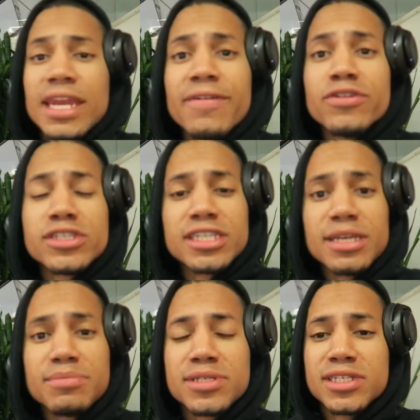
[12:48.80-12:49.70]
never
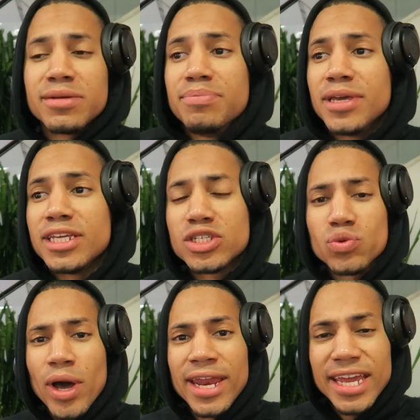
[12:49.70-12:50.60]
seems to be
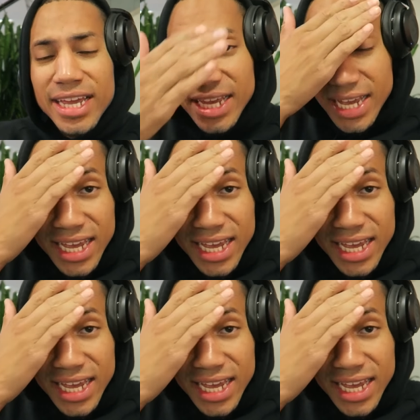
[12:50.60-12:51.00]
sweating?